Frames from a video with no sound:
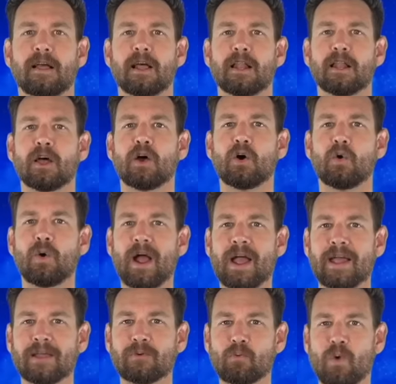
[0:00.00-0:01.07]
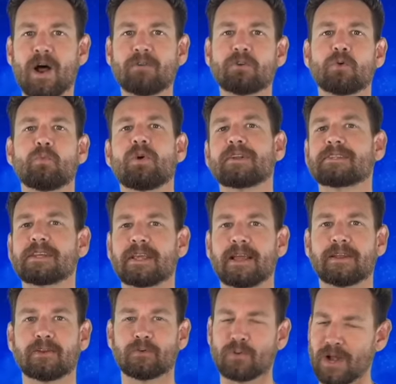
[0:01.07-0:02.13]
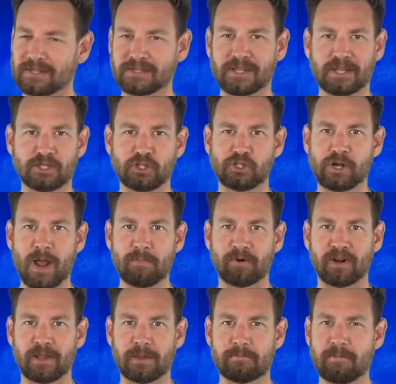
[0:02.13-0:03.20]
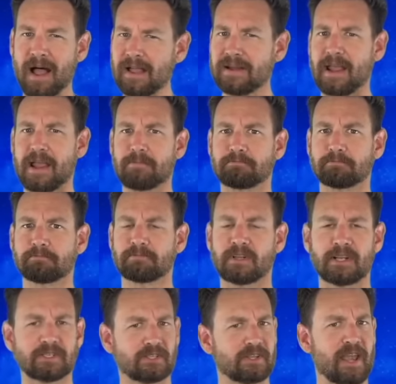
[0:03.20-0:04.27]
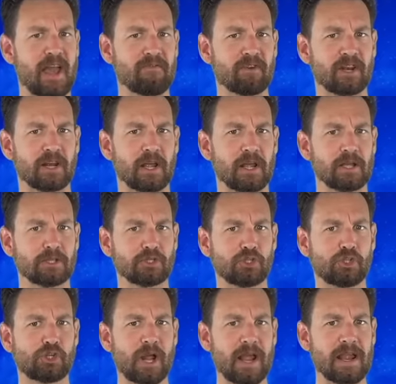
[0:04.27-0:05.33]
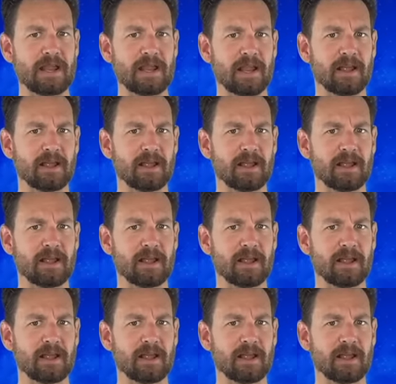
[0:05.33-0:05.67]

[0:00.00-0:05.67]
Hello and welcome once again to Wrestling Jeopardy. My name is Kevin J.